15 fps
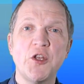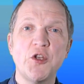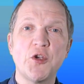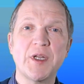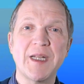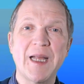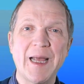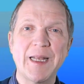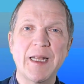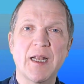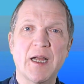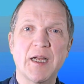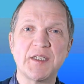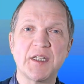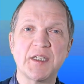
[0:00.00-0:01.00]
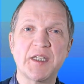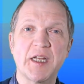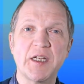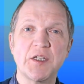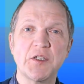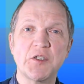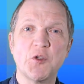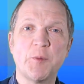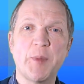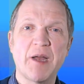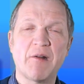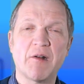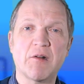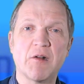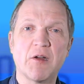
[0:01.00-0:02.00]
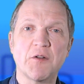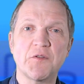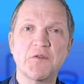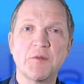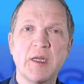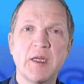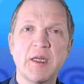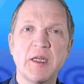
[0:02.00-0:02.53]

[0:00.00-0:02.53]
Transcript: you can analyse the sentence or paragraph.